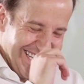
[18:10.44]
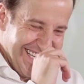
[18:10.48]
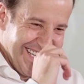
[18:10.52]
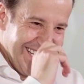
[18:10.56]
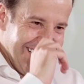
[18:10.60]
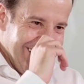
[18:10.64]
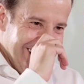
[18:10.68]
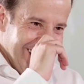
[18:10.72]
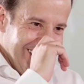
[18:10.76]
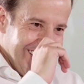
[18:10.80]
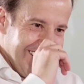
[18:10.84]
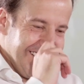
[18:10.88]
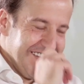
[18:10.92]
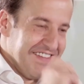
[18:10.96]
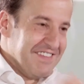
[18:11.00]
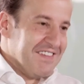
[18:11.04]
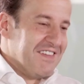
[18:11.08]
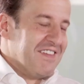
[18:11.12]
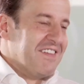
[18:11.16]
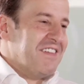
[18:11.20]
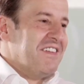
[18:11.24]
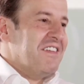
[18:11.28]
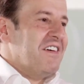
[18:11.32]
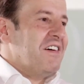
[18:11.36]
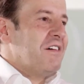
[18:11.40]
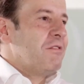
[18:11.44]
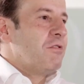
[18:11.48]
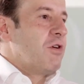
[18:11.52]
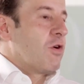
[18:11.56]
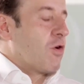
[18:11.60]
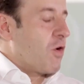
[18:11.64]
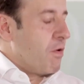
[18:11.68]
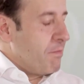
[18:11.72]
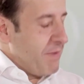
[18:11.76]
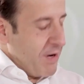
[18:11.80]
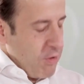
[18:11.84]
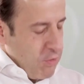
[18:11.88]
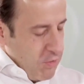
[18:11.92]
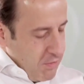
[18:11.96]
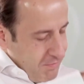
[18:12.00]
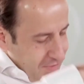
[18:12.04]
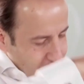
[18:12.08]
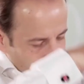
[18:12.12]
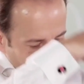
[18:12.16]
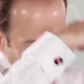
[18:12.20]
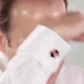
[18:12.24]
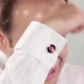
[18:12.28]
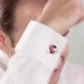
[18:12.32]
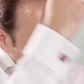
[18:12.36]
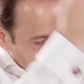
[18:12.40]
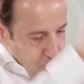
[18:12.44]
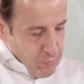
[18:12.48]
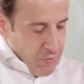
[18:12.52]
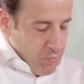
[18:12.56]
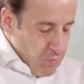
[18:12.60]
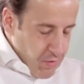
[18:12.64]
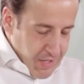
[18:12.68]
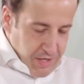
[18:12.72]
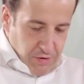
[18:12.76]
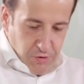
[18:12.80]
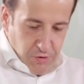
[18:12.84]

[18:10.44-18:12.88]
professionally, I'm a baked potato.